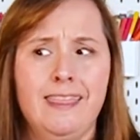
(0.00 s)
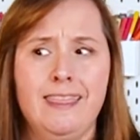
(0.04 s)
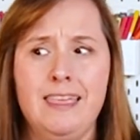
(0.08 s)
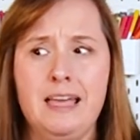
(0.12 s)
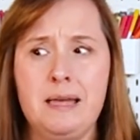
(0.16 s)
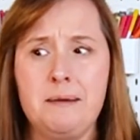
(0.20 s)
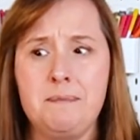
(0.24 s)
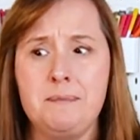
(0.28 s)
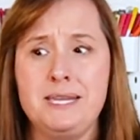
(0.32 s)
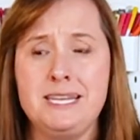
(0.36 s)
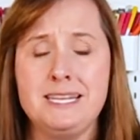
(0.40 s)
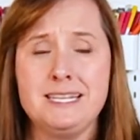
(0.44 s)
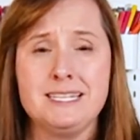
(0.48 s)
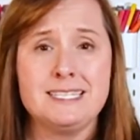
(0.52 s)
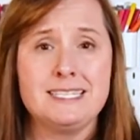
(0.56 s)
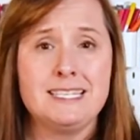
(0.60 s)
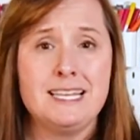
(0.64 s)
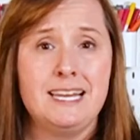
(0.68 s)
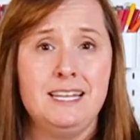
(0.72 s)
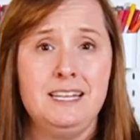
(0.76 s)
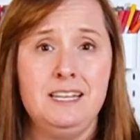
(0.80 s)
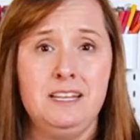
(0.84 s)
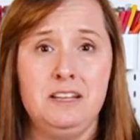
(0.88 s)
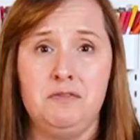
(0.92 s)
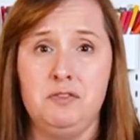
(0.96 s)
That being
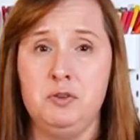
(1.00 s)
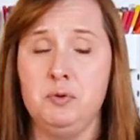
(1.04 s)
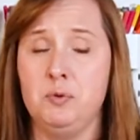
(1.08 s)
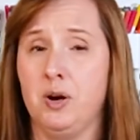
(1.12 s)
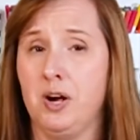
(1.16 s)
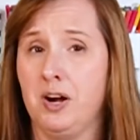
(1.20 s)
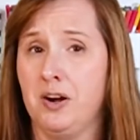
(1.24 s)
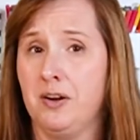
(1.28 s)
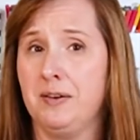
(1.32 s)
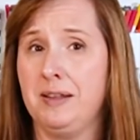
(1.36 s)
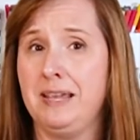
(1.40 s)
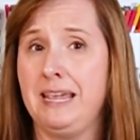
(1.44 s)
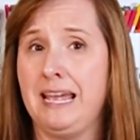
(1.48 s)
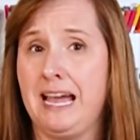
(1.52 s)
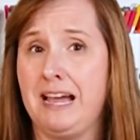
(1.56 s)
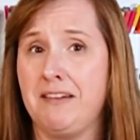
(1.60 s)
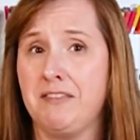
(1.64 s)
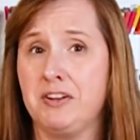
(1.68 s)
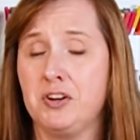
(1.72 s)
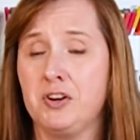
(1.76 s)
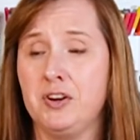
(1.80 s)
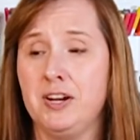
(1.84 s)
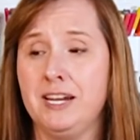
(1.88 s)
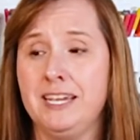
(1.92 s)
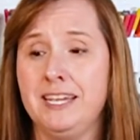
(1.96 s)
said, if you already have
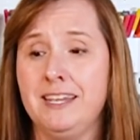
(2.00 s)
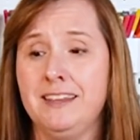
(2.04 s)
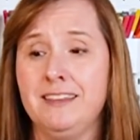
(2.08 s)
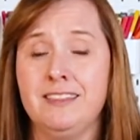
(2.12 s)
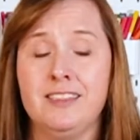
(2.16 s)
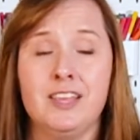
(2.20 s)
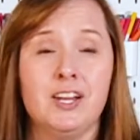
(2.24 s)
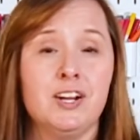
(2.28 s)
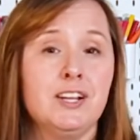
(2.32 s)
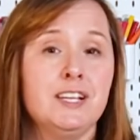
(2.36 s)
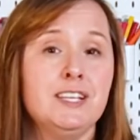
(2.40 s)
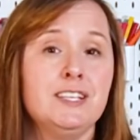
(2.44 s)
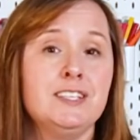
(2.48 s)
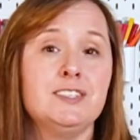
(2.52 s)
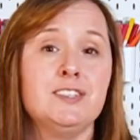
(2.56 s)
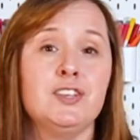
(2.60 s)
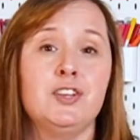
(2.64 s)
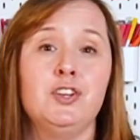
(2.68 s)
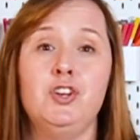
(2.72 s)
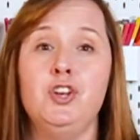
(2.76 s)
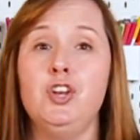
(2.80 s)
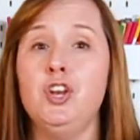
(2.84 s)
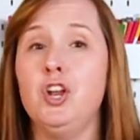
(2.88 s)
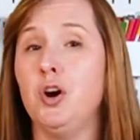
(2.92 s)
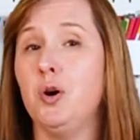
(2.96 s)
a Cricut, there
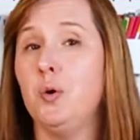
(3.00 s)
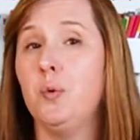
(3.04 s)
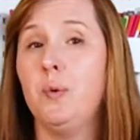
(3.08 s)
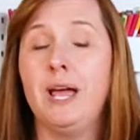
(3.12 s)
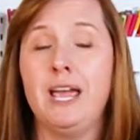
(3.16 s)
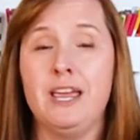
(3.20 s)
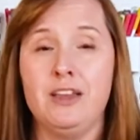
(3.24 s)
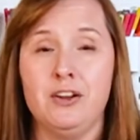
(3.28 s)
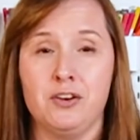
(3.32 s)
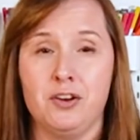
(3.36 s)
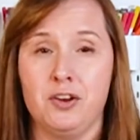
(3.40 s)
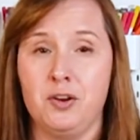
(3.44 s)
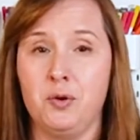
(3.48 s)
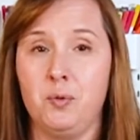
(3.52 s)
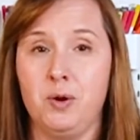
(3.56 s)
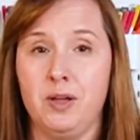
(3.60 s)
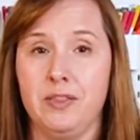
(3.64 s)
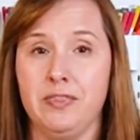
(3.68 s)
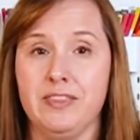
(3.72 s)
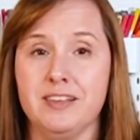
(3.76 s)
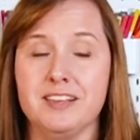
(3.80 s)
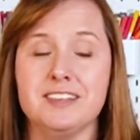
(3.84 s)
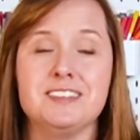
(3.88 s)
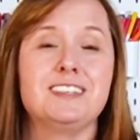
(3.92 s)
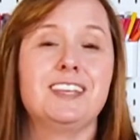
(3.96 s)
is no way you're going to
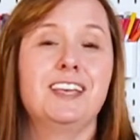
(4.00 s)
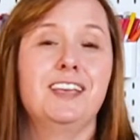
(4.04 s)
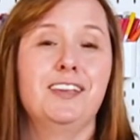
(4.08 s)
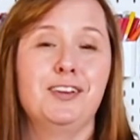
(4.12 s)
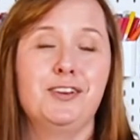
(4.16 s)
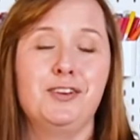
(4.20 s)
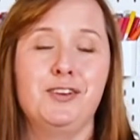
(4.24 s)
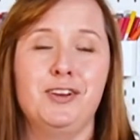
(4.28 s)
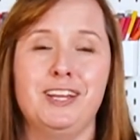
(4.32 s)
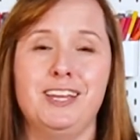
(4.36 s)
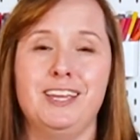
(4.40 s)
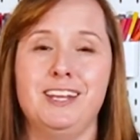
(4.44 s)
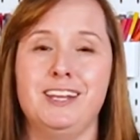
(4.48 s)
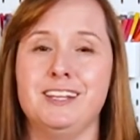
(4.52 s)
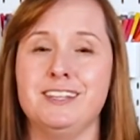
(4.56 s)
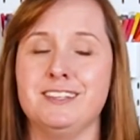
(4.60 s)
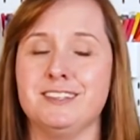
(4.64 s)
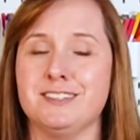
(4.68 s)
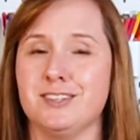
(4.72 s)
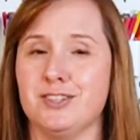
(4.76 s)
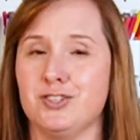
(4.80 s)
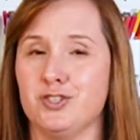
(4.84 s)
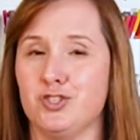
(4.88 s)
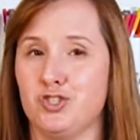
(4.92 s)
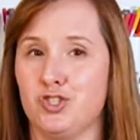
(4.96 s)
want this. The Cricut
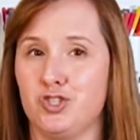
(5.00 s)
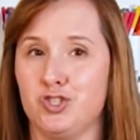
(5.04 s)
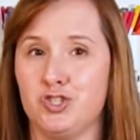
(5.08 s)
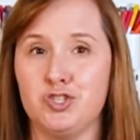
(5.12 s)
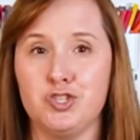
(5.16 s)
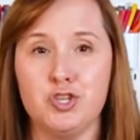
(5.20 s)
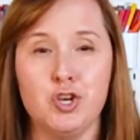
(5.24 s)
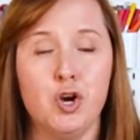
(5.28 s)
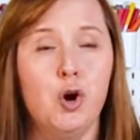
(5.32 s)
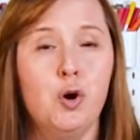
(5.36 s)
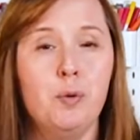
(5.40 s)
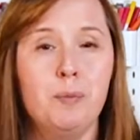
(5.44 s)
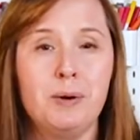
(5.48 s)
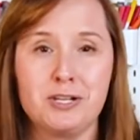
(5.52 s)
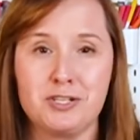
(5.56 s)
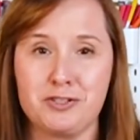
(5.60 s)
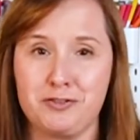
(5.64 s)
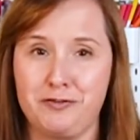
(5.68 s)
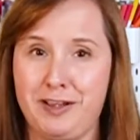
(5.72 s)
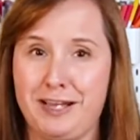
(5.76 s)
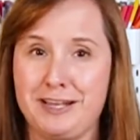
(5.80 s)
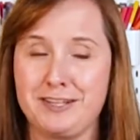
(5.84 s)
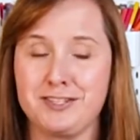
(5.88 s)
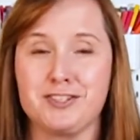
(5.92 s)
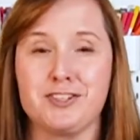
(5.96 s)
is so
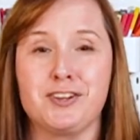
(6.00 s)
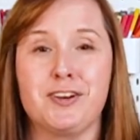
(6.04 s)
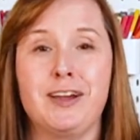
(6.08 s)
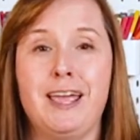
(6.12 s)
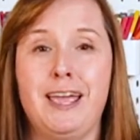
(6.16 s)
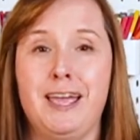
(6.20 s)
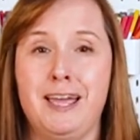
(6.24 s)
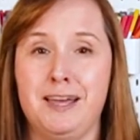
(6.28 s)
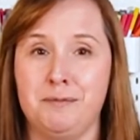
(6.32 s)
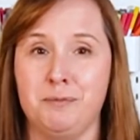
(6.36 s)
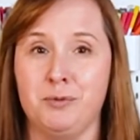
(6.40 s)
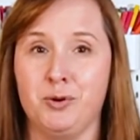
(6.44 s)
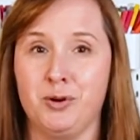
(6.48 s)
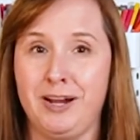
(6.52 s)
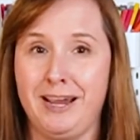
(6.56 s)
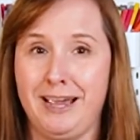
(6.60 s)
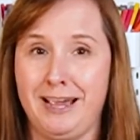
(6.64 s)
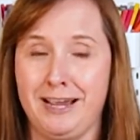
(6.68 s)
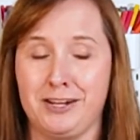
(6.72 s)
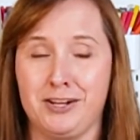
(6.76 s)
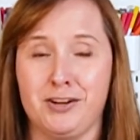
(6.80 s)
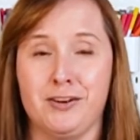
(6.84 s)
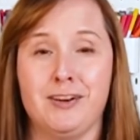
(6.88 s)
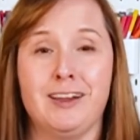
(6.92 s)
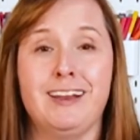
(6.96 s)
much faster and more
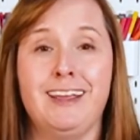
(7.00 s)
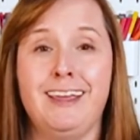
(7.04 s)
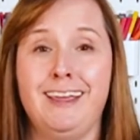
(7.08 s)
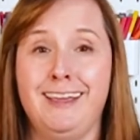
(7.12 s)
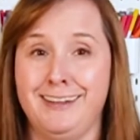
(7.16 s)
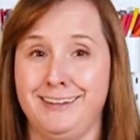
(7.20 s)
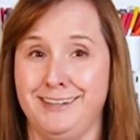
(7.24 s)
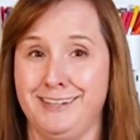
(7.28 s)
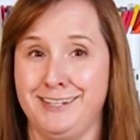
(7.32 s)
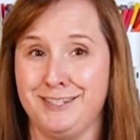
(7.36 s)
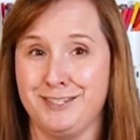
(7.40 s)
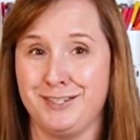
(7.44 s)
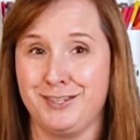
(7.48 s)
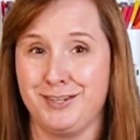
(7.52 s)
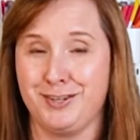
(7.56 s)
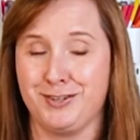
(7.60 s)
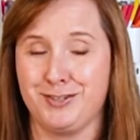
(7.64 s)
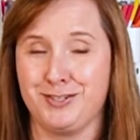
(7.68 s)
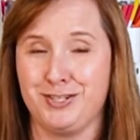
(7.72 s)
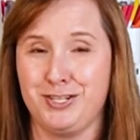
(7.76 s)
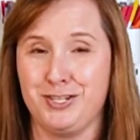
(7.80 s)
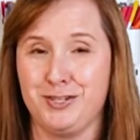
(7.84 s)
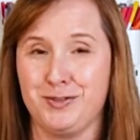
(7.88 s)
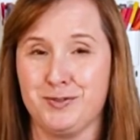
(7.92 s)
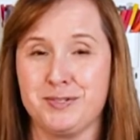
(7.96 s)
accurate and easier
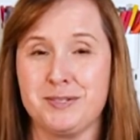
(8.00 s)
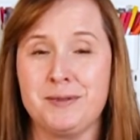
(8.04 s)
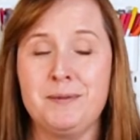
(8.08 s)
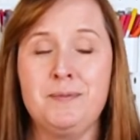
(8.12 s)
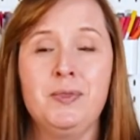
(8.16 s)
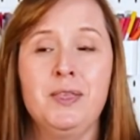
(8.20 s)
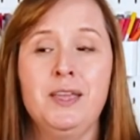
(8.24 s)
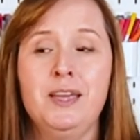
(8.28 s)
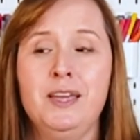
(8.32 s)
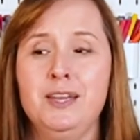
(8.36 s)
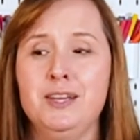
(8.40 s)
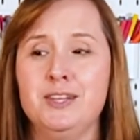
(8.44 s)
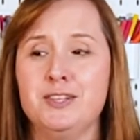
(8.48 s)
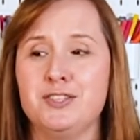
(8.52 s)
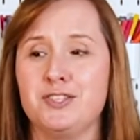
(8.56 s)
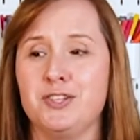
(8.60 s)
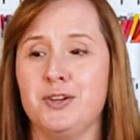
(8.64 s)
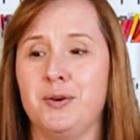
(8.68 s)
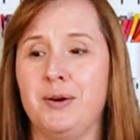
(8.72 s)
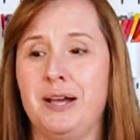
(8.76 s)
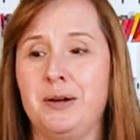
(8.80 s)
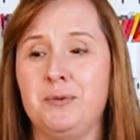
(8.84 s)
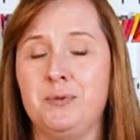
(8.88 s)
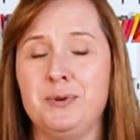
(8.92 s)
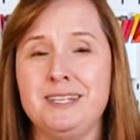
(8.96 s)
to use.
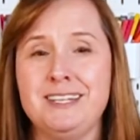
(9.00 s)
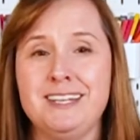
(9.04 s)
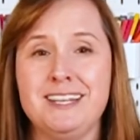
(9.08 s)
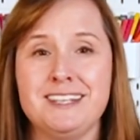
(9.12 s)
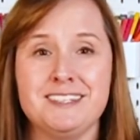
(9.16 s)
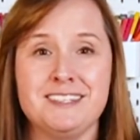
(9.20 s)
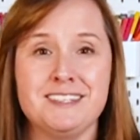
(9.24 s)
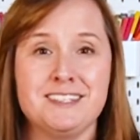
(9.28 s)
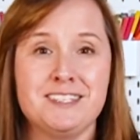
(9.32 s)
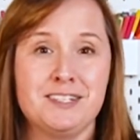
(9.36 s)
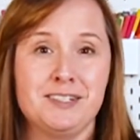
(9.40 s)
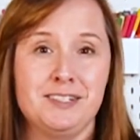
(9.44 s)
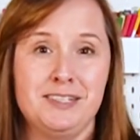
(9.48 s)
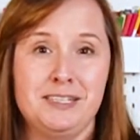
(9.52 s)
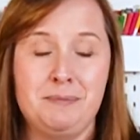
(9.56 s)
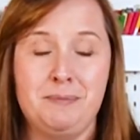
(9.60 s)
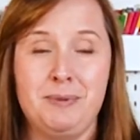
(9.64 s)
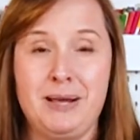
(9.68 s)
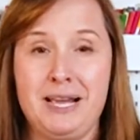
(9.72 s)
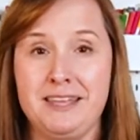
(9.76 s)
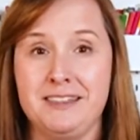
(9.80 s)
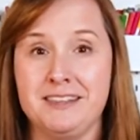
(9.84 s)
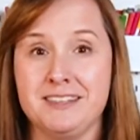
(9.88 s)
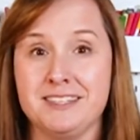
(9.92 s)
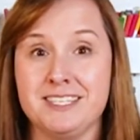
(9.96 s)
So I wouldn't necessarily
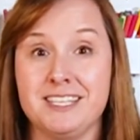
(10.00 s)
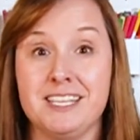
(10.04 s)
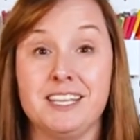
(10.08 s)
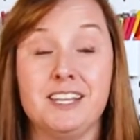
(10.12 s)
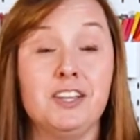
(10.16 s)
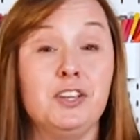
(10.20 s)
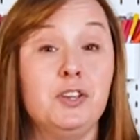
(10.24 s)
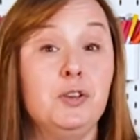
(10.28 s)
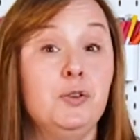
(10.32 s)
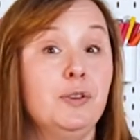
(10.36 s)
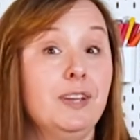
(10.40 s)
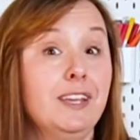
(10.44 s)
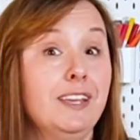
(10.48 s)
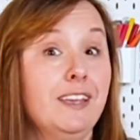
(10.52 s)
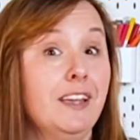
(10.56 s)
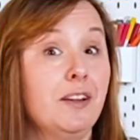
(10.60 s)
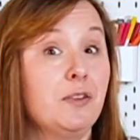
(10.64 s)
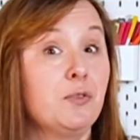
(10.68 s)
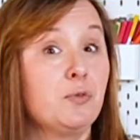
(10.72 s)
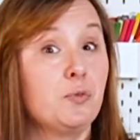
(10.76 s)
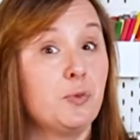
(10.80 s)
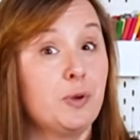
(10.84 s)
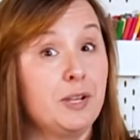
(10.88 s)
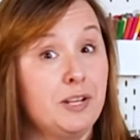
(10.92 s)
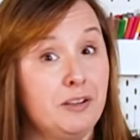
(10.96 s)
buy this thinking you can
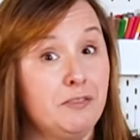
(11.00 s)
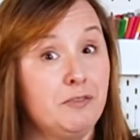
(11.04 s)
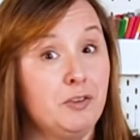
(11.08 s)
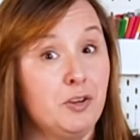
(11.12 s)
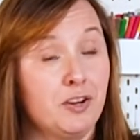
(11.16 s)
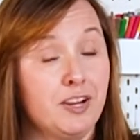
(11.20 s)
get rid of